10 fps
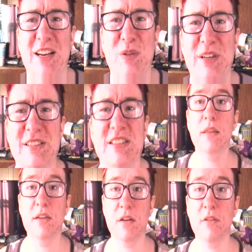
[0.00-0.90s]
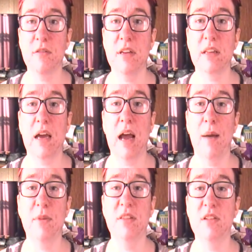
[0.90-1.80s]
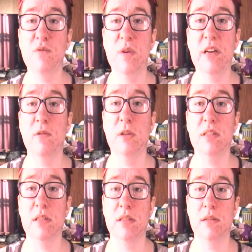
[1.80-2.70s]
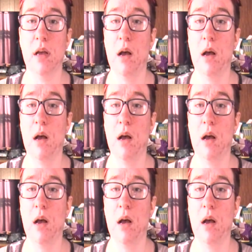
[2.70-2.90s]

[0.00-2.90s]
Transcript: that was. The other thing that happened this week was,